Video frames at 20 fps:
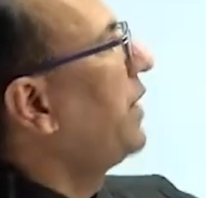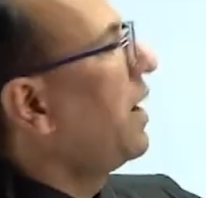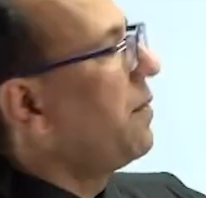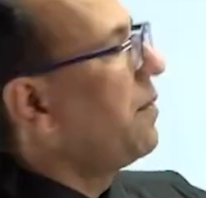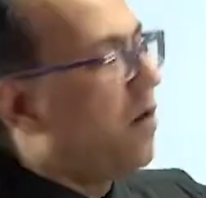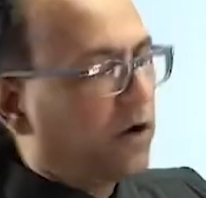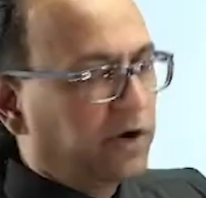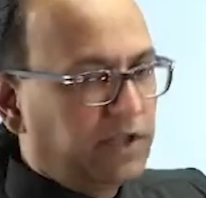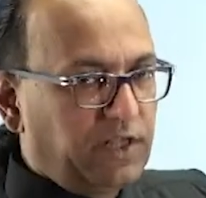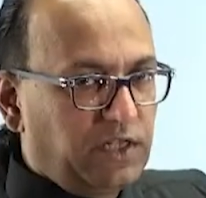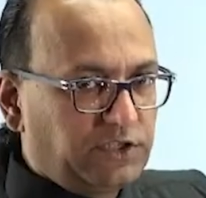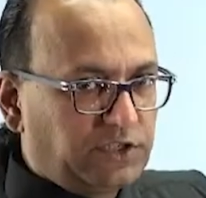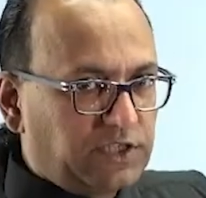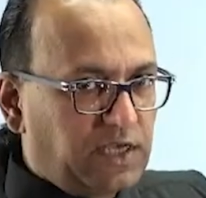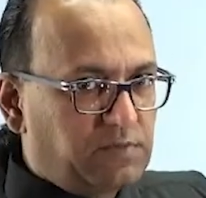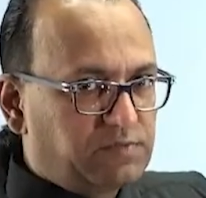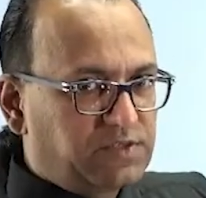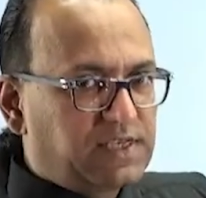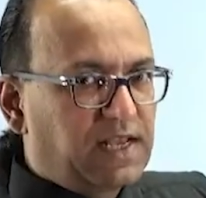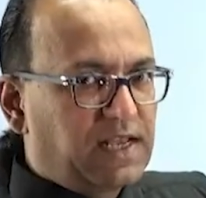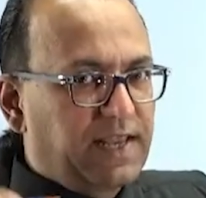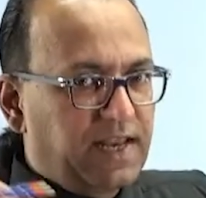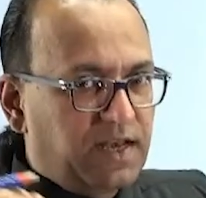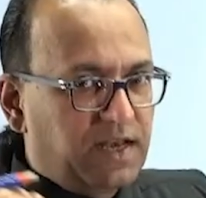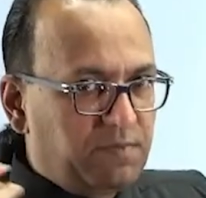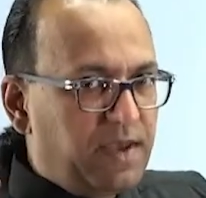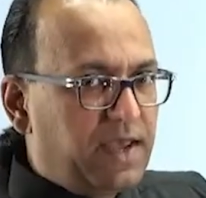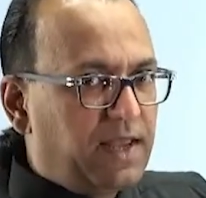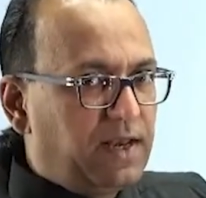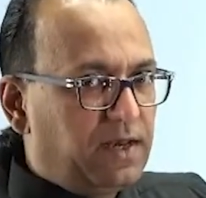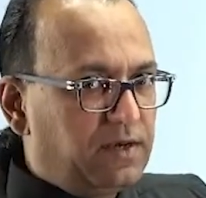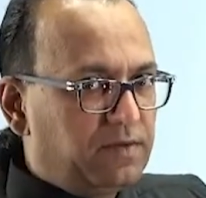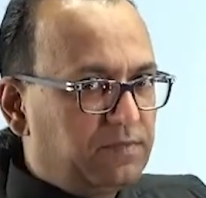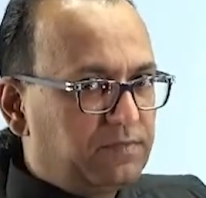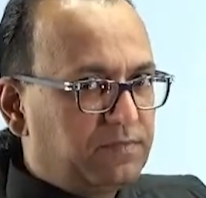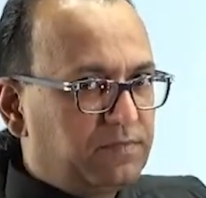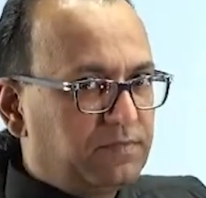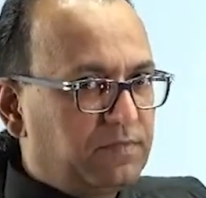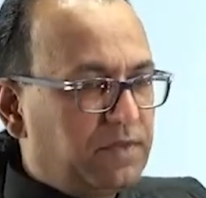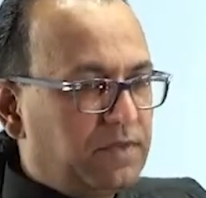primordial germ cell in male,
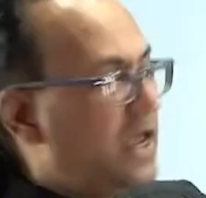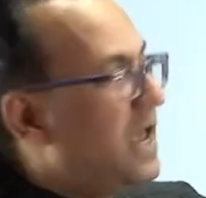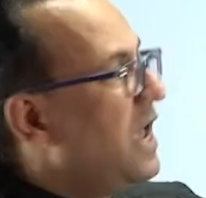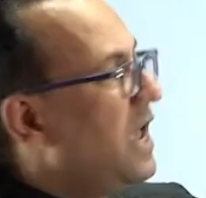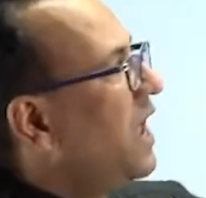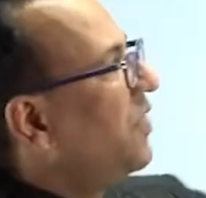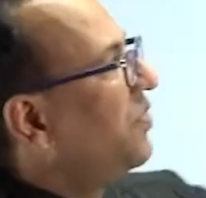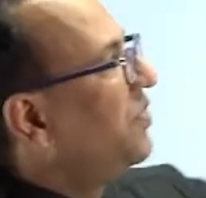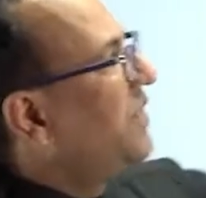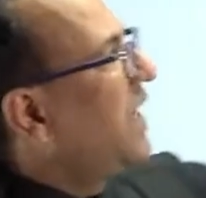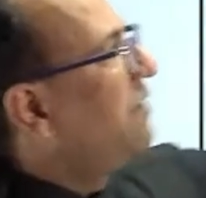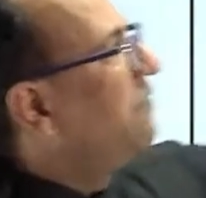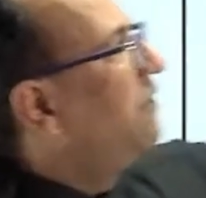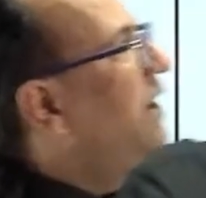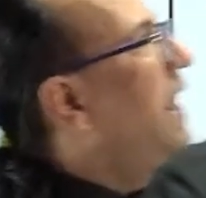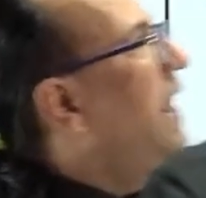then we'll